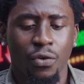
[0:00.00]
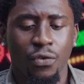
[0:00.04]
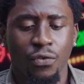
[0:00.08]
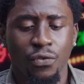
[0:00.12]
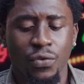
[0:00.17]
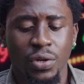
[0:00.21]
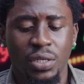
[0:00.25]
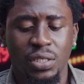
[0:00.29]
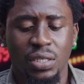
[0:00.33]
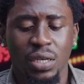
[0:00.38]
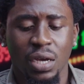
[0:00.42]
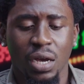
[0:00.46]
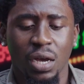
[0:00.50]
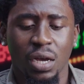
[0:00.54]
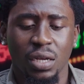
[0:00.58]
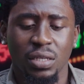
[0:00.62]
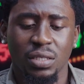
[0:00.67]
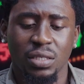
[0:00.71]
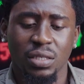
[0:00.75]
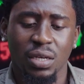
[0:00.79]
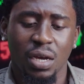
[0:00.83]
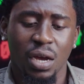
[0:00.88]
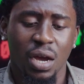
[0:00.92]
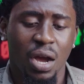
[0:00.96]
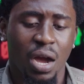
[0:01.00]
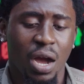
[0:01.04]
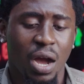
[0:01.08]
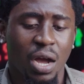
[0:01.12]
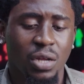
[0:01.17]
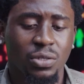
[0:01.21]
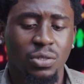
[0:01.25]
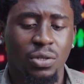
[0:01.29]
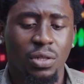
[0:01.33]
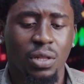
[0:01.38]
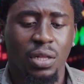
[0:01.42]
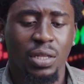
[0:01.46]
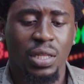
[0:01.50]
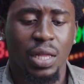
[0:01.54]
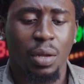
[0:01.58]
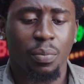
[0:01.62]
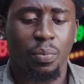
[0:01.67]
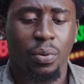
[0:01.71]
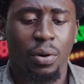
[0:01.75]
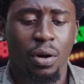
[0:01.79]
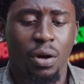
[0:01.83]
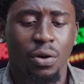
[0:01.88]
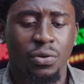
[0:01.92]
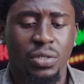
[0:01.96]
Recharge. Handle other
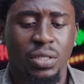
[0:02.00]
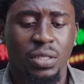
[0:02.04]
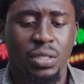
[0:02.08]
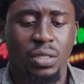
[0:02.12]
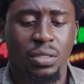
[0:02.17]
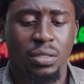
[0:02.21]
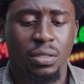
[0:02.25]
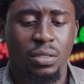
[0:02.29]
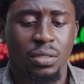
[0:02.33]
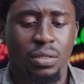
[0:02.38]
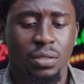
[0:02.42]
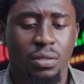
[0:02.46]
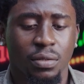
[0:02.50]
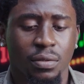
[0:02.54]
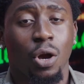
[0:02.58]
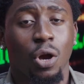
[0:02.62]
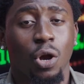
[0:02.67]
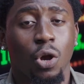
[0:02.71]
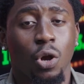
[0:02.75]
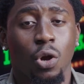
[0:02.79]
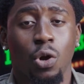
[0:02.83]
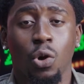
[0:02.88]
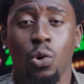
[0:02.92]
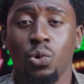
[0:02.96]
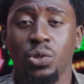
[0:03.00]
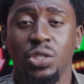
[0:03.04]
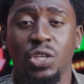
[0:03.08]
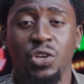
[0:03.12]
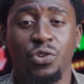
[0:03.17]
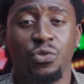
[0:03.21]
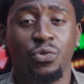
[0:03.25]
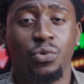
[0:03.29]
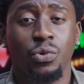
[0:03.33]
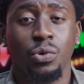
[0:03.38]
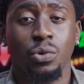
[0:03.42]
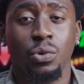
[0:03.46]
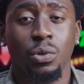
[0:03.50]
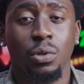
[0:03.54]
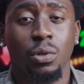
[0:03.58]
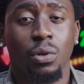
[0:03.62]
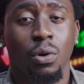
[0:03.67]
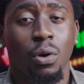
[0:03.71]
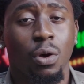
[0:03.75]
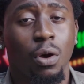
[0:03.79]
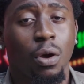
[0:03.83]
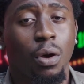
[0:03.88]
priorities. Golden rule.